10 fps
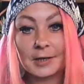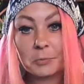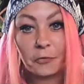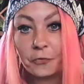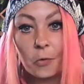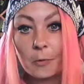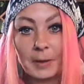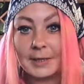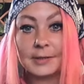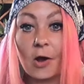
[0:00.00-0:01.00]
said it before
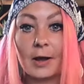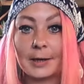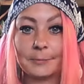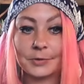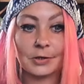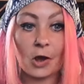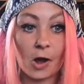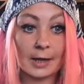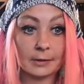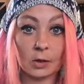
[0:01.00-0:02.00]
many times that
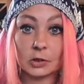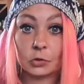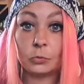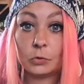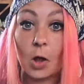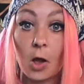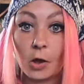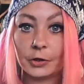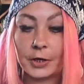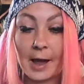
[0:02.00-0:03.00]
I like to
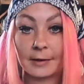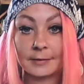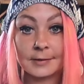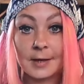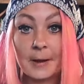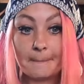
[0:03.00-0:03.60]
learn, and